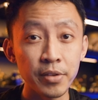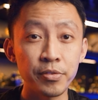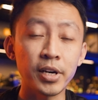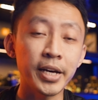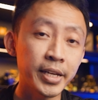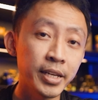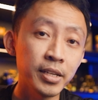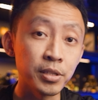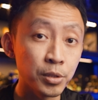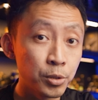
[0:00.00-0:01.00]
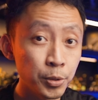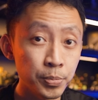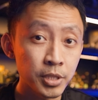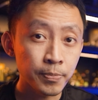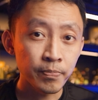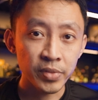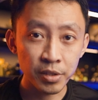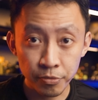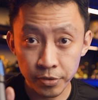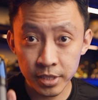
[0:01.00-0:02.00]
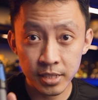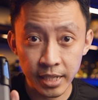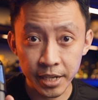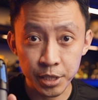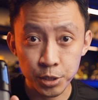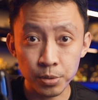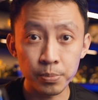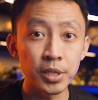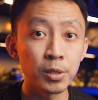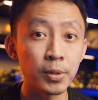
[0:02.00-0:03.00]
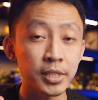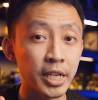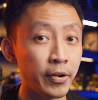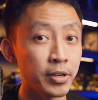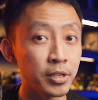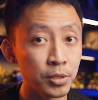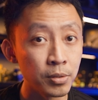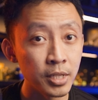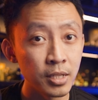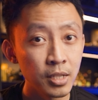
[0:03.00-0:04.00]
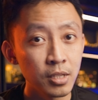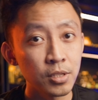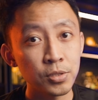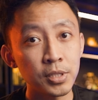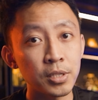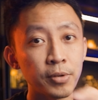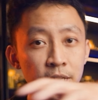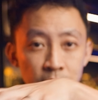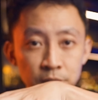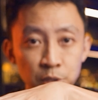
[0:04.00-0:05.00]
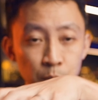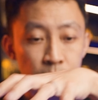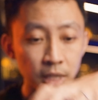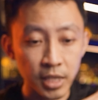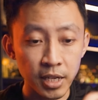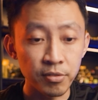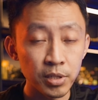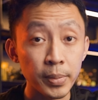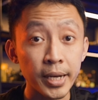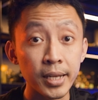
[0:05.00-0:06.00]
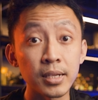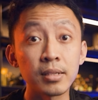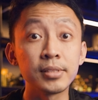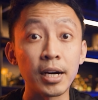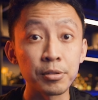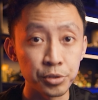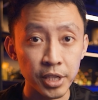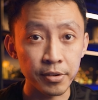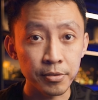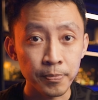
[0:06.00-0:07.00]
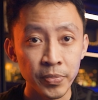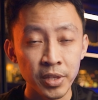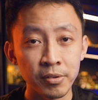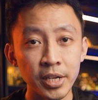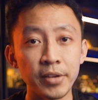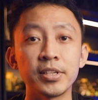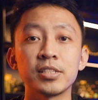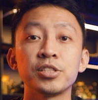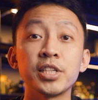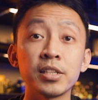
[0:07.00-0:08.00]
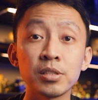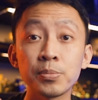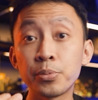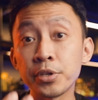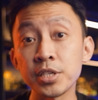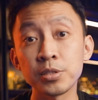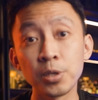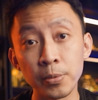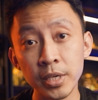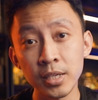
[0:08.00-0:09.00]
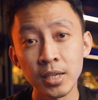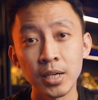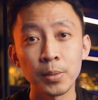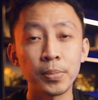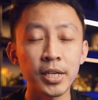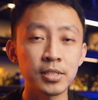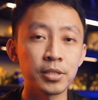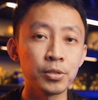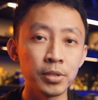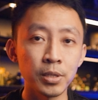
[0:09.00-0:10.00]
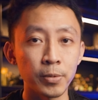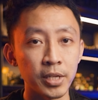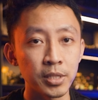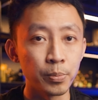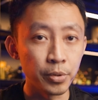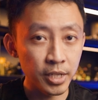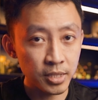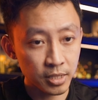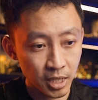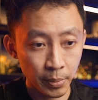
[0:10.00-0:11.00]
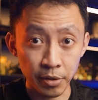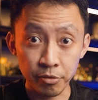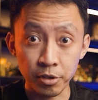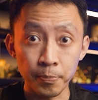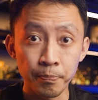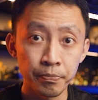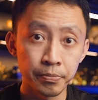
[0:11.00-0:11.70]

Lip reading: If you're hiking in groups, the first guy should be the one carrying the unit, so that the rest of the groups get covered by the downdraft. Right? If there's a gentle breeze going, place the unit where the breeze is coming from,